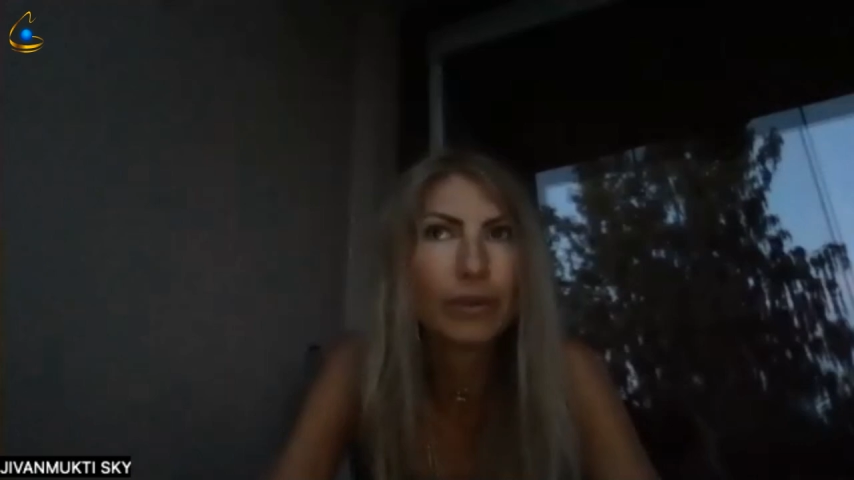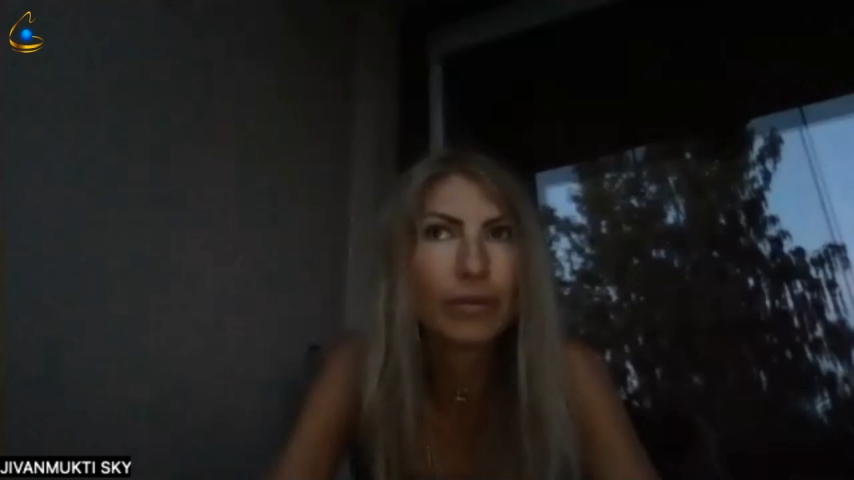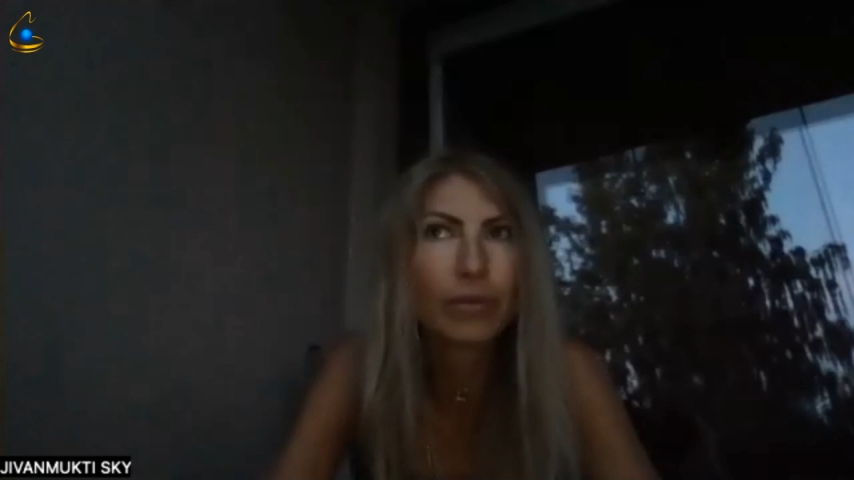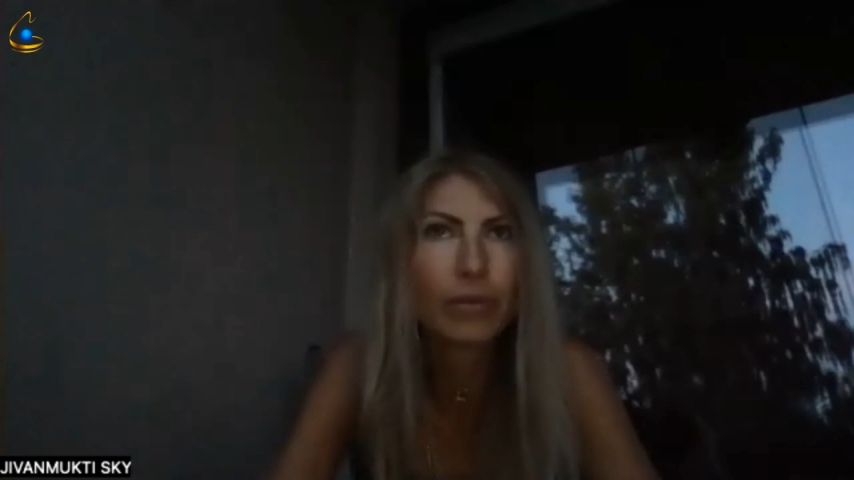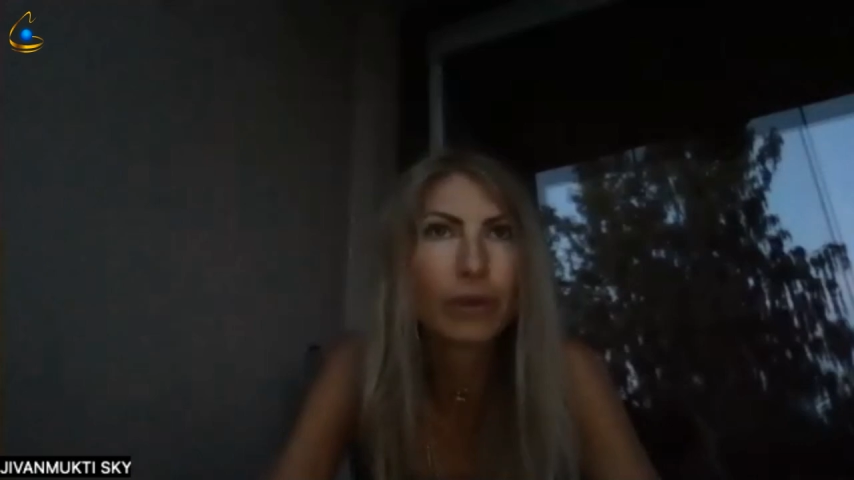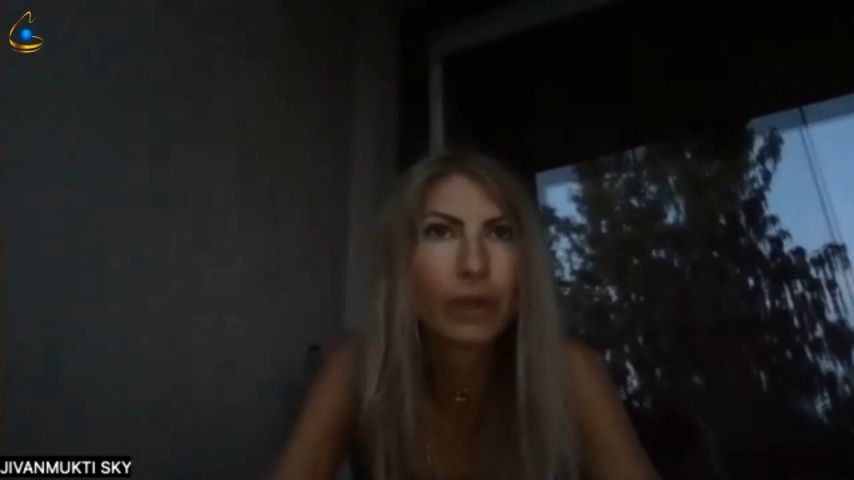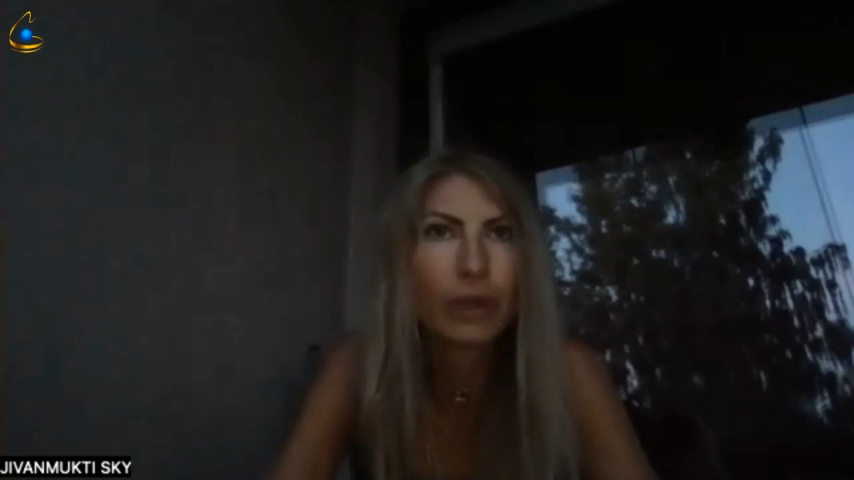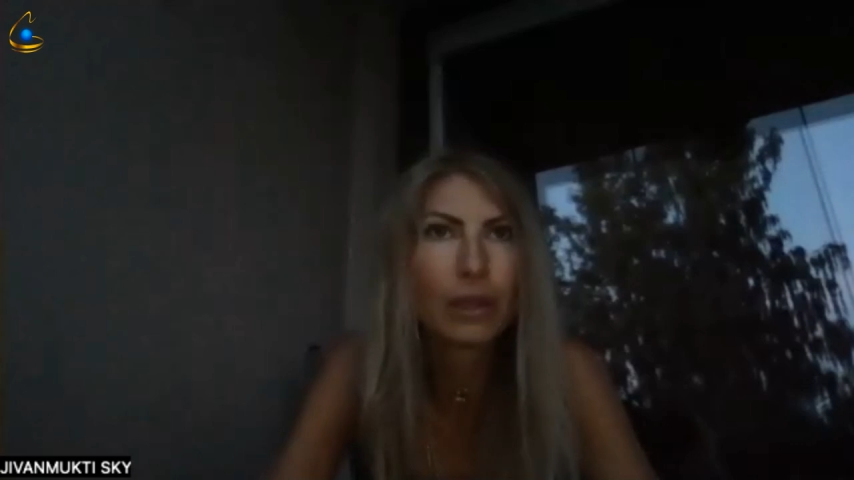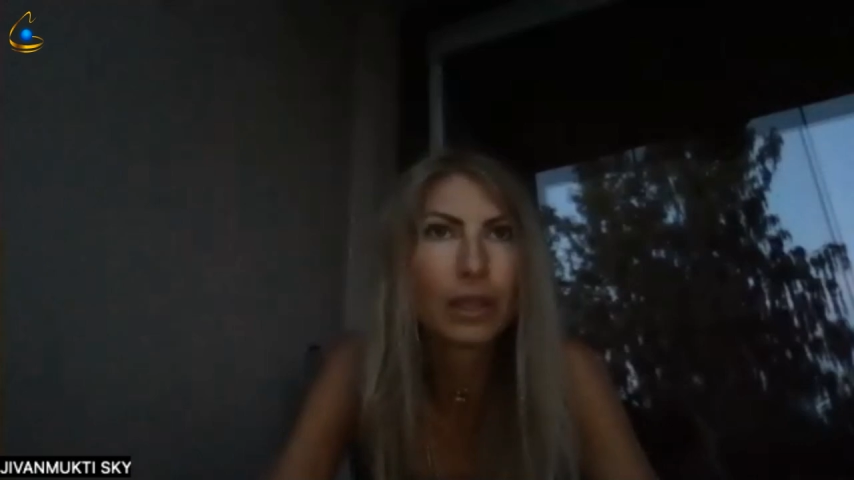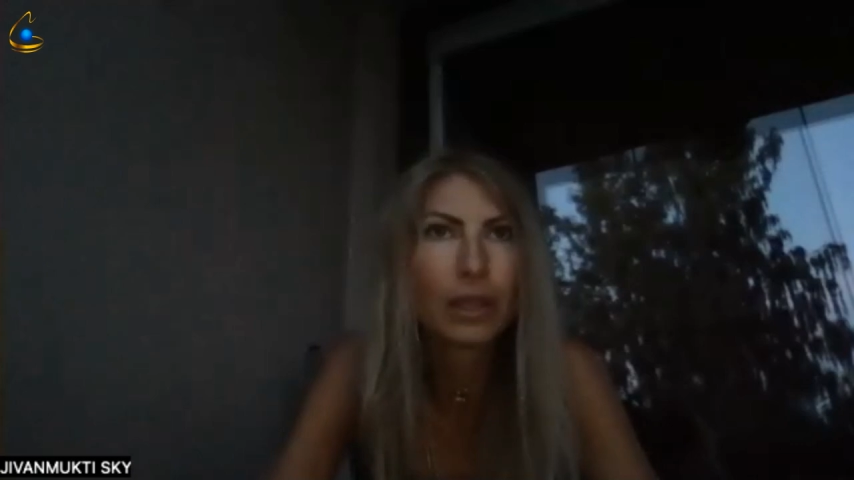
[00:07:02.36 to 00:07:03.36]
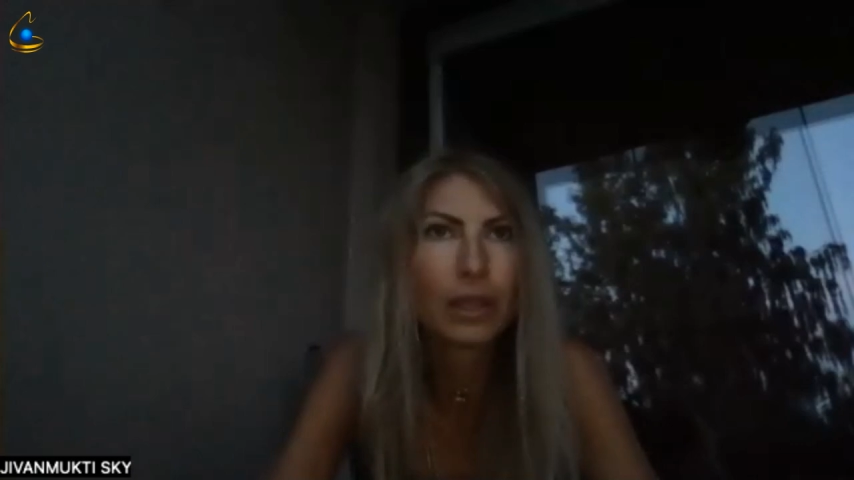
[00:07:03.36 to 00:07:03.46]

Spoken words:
people will